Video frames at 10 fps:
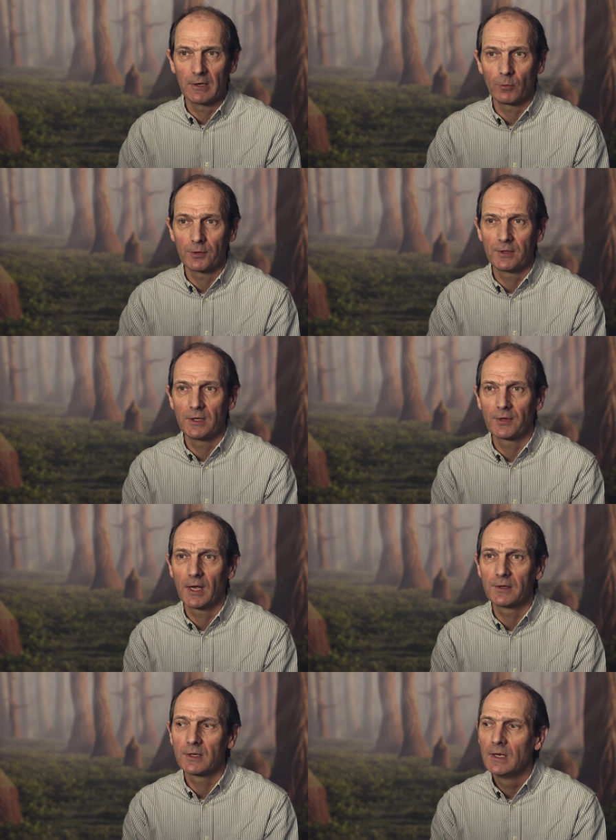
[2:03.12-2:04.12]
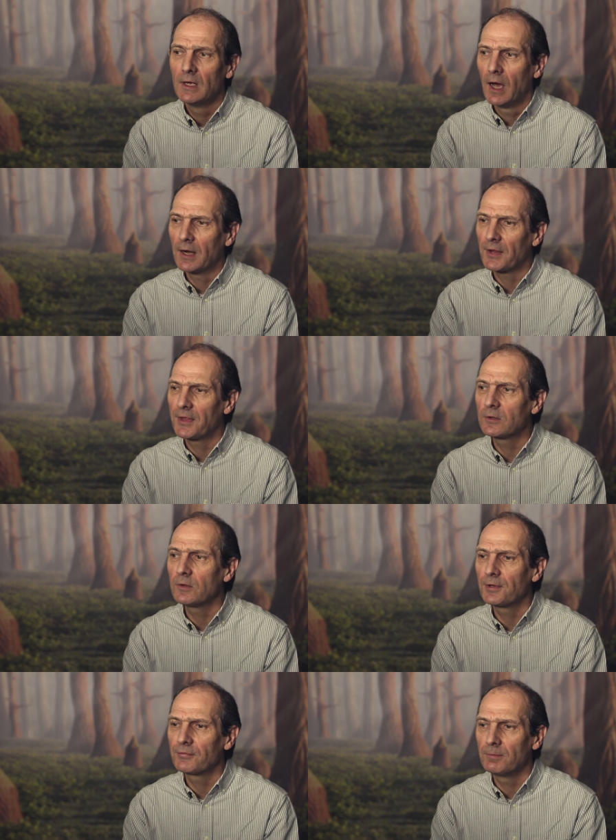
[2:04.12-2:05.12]
of what's in his head. And I think
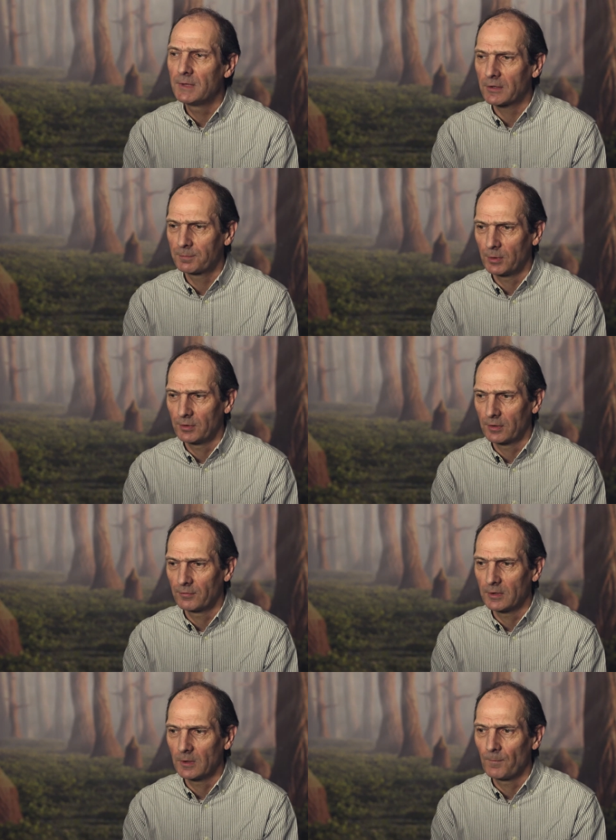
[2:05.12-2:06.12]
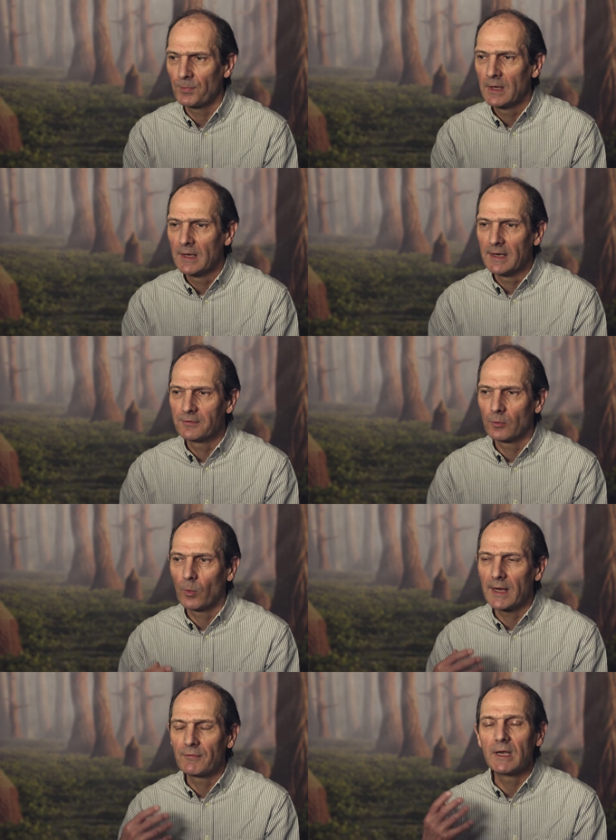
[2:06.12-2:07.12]
also from Nick's point of view, it's a
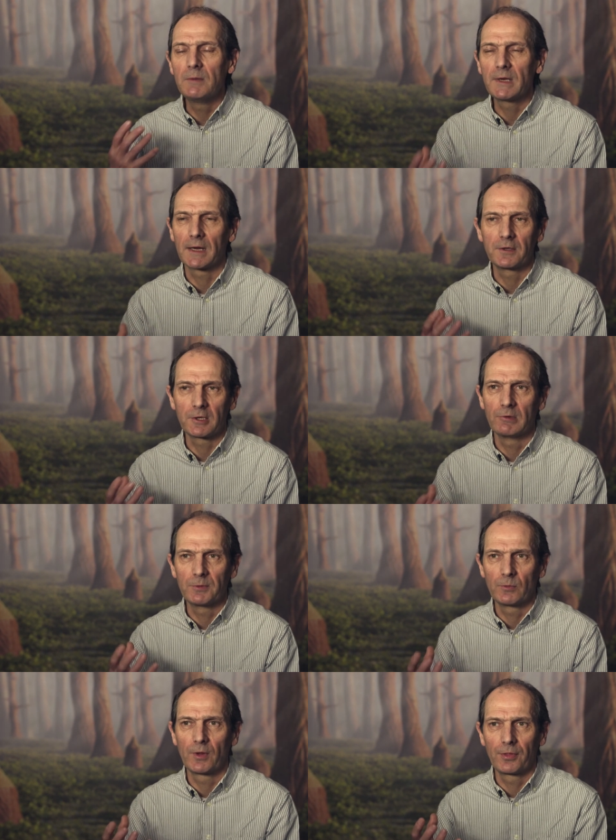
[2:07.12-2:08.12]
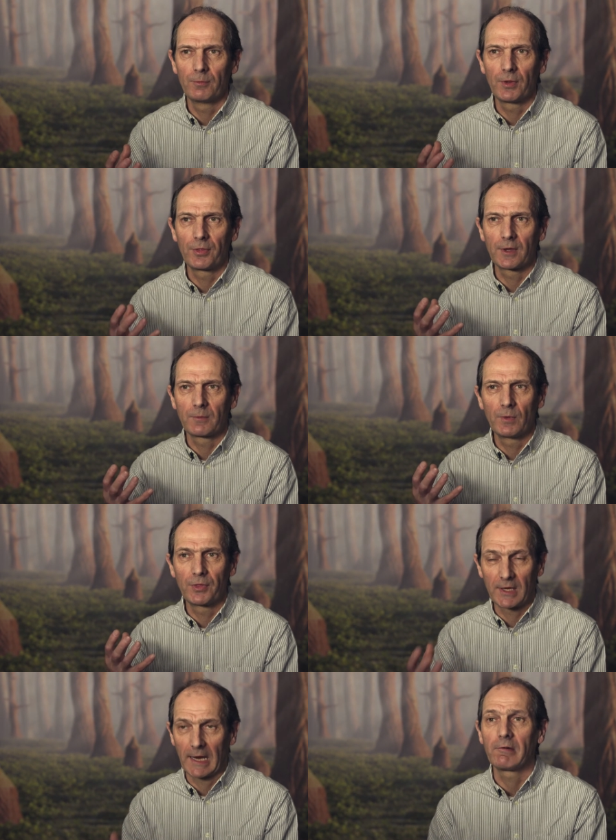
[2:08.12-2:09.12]
way of him getting to grips with, with, the, with
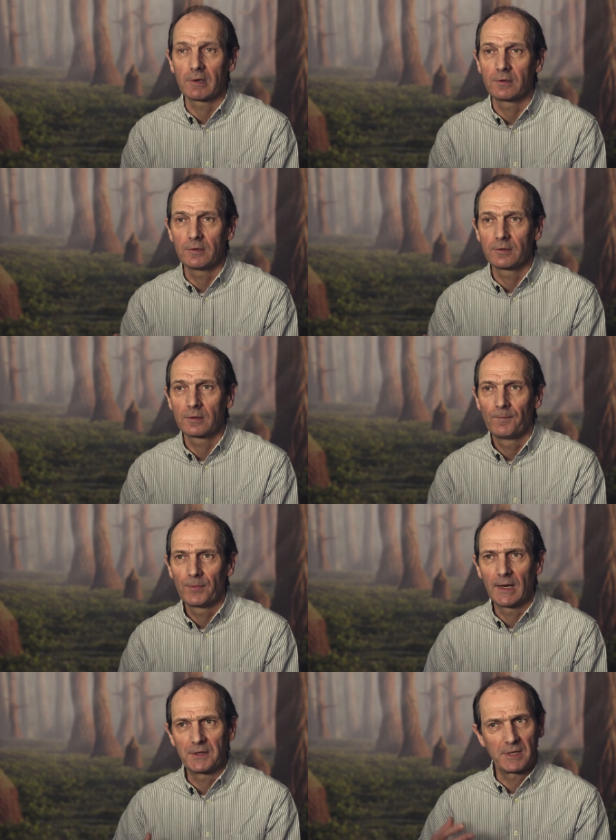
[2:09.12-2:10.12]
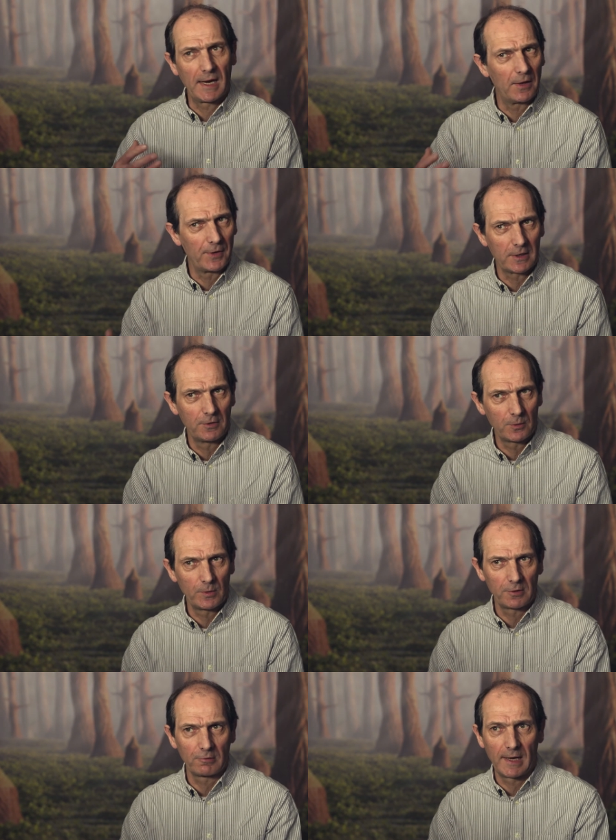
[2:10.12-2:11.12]
the characters and actually how they're going to
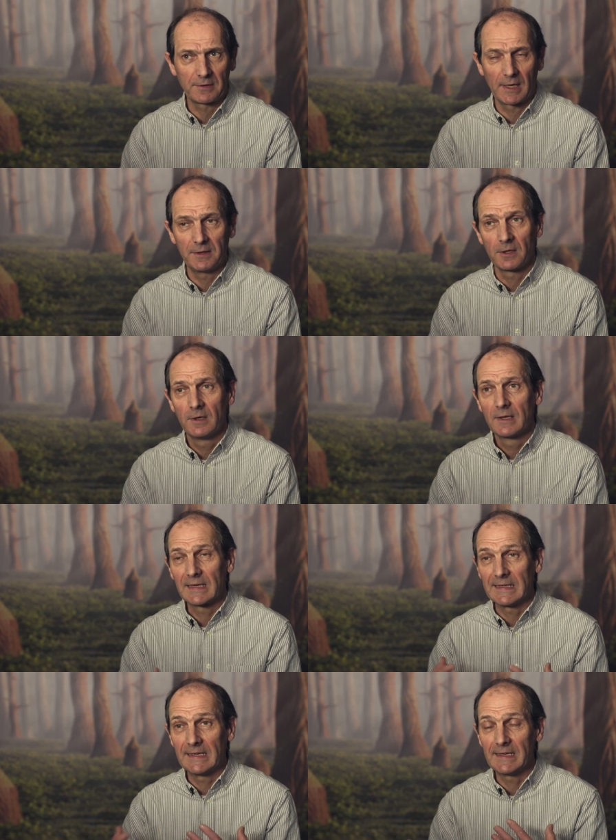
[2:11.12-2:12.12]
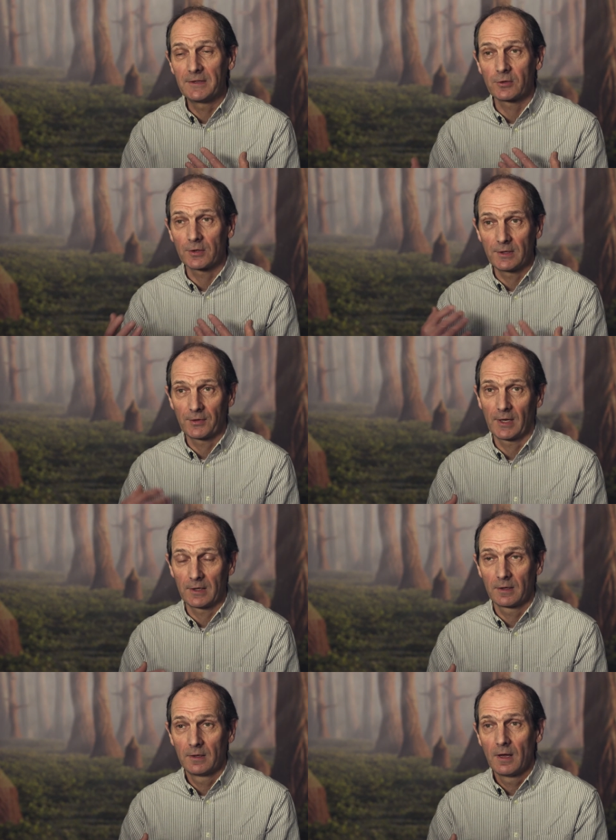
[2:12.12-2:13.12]
interact. And clearly he's got in his
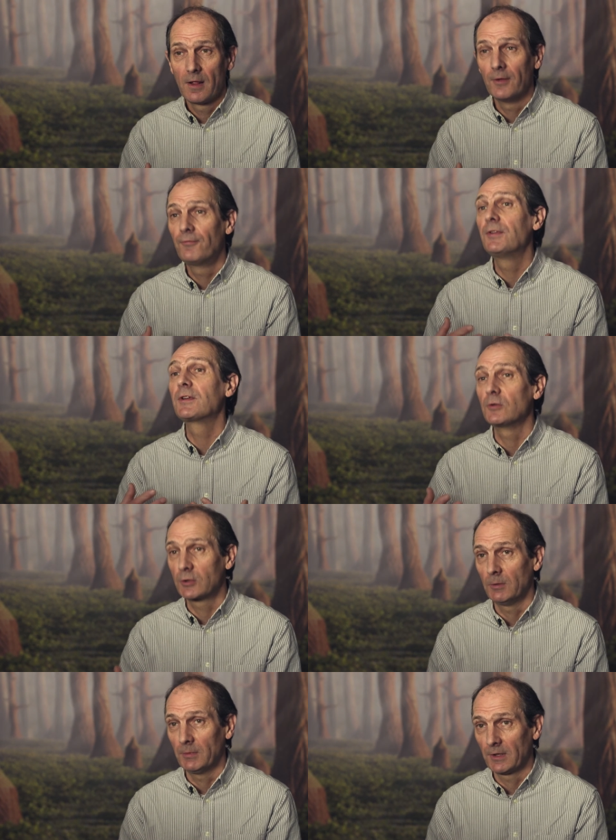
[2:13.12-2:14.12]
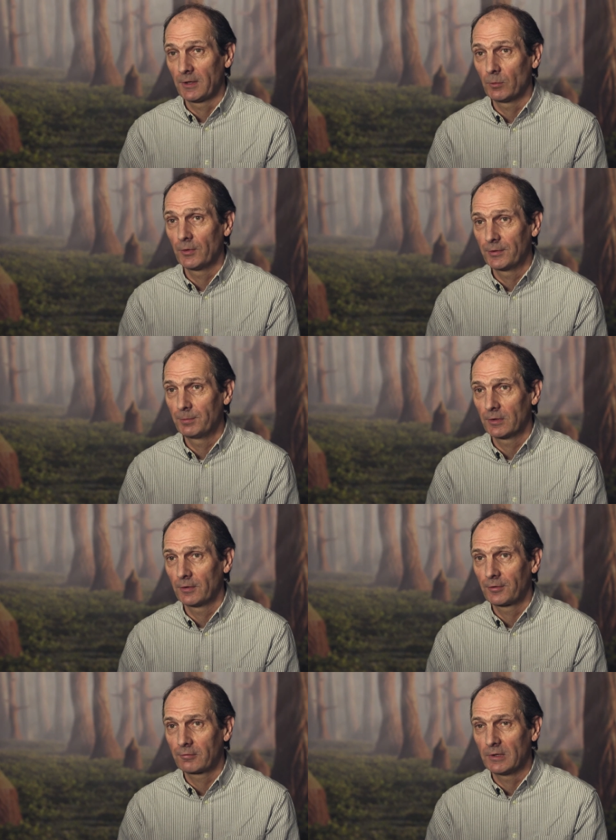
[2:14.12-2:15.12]
head the physical comedy that he wants to put
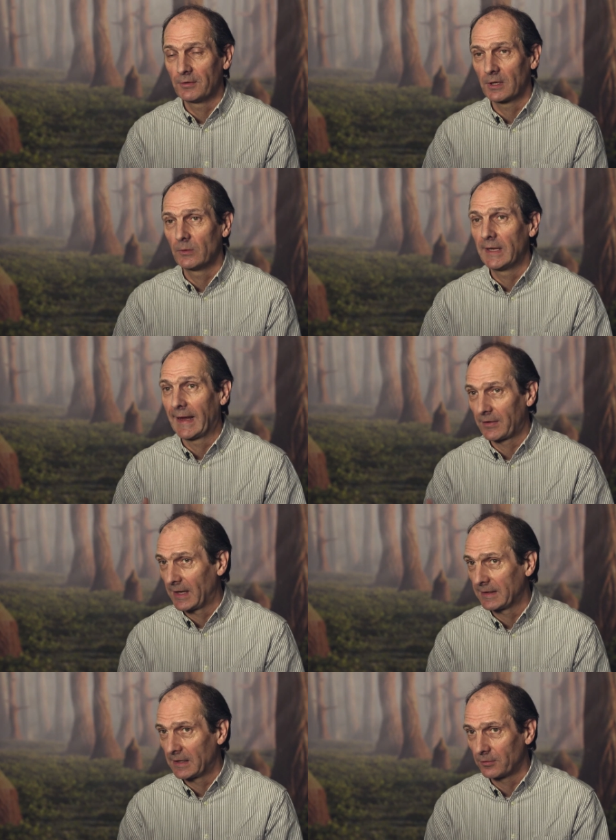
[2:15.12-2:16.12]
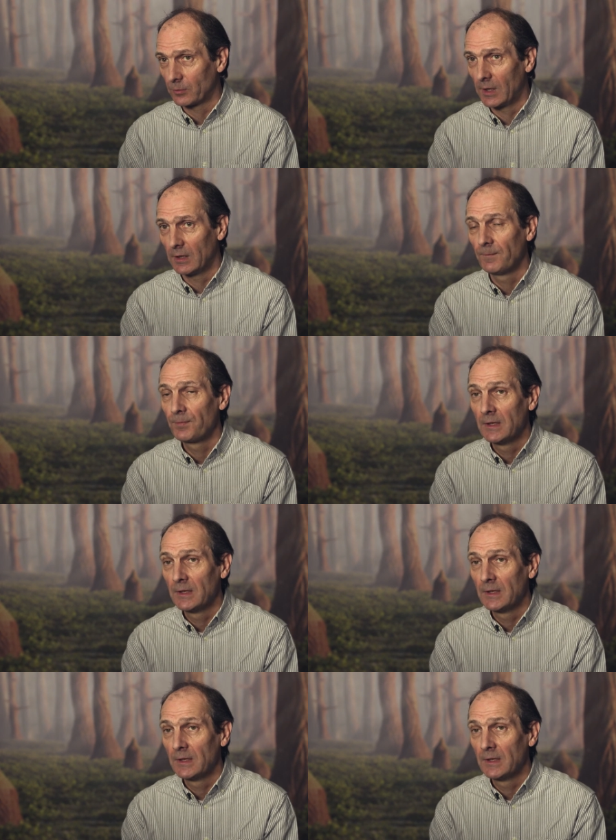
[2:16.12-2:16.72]
on screen. So he'll act that out as well.